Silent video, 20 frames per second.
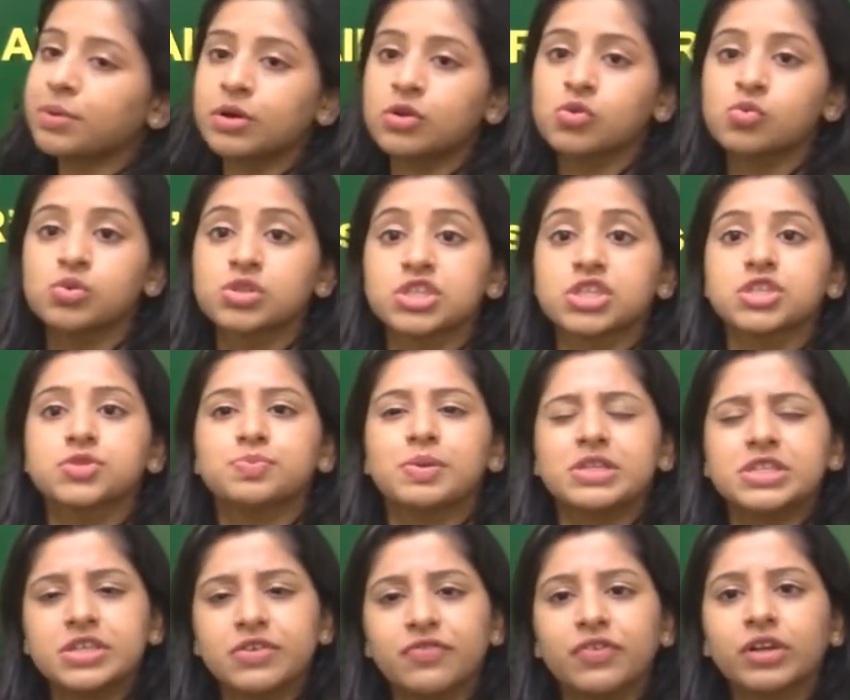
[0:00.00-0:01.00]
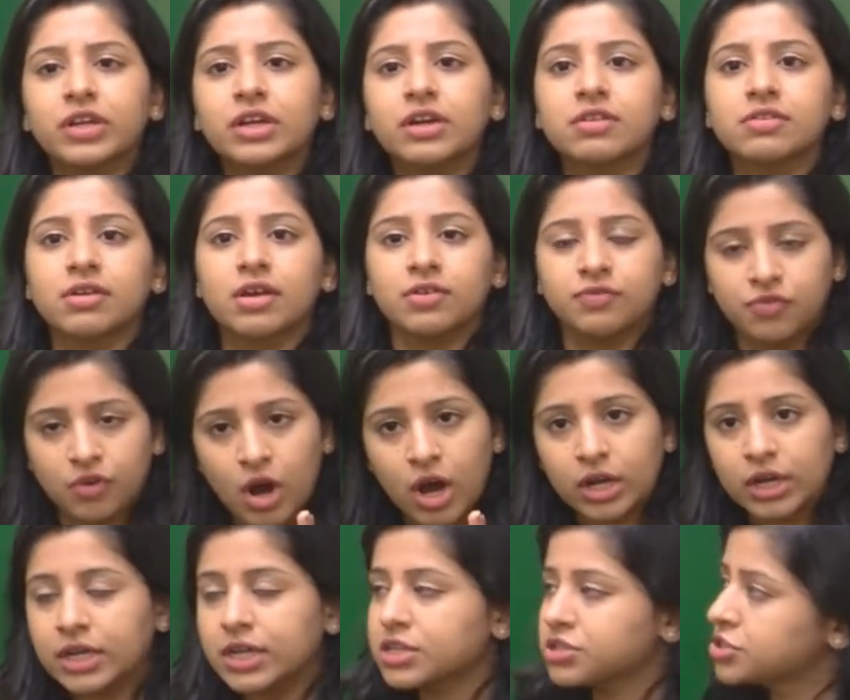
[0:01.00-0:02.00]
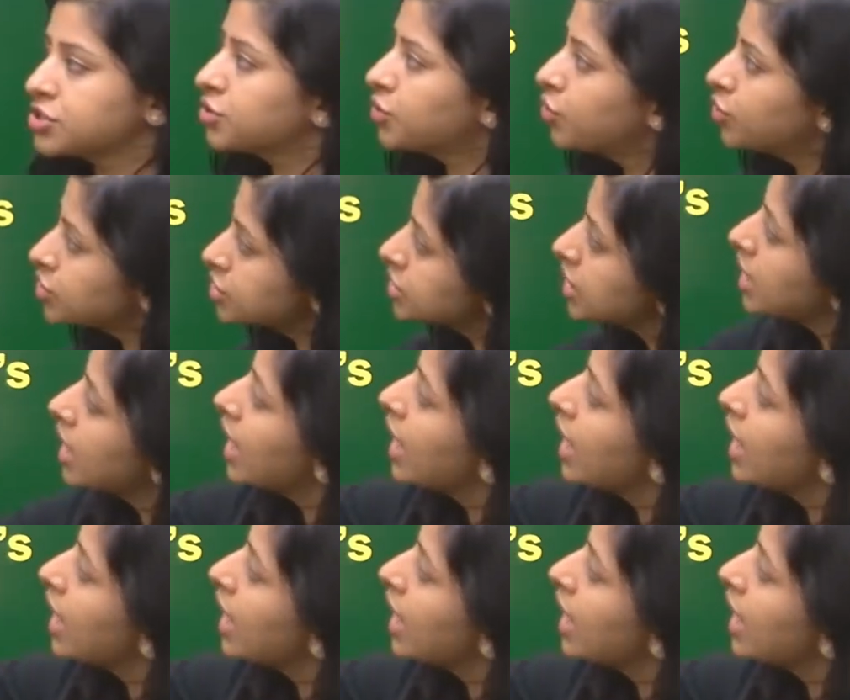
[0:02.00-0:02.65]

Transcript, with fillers: 2, which is specifically designed for architecture course,